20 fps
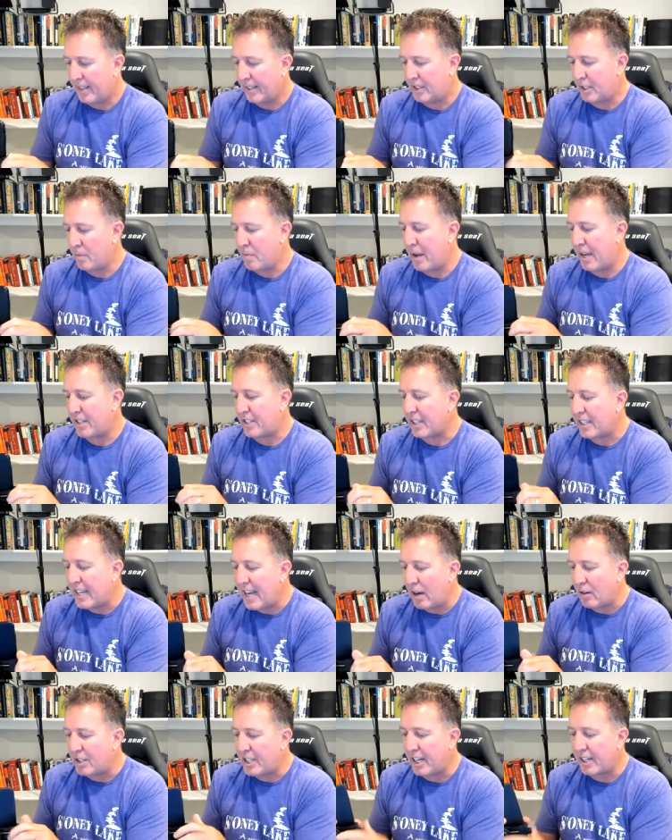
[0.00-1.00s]
It's amazing.
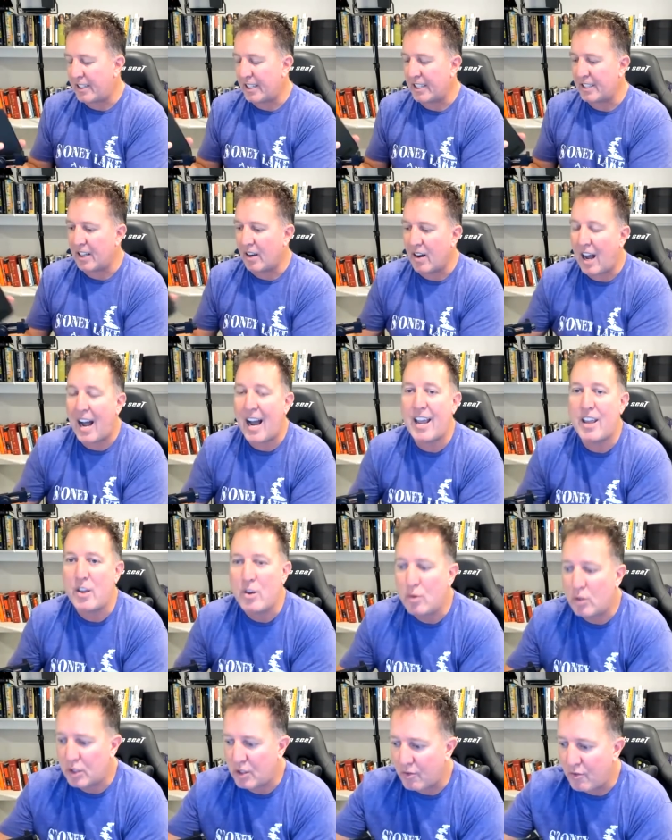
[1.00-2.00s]
Now check this out. I
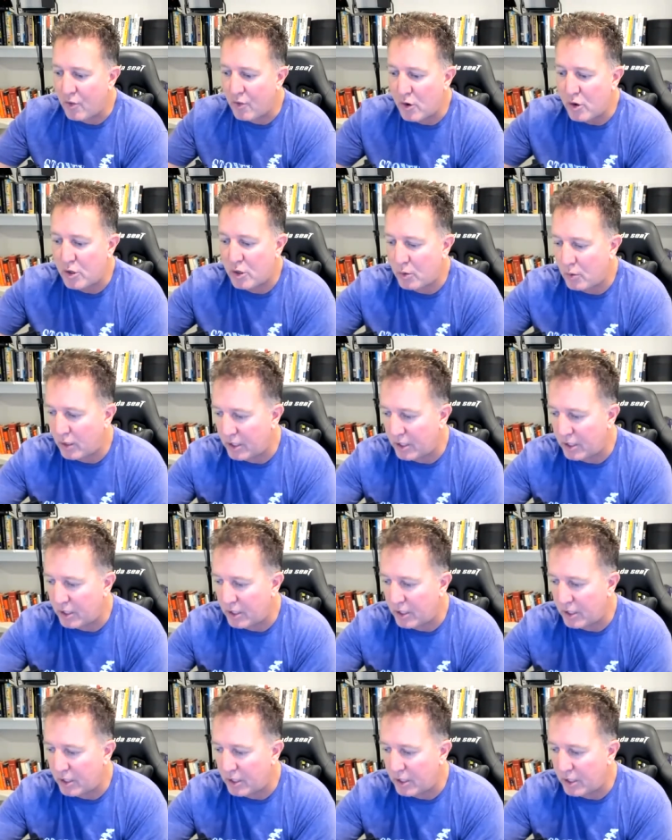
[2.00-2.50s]
use a virtual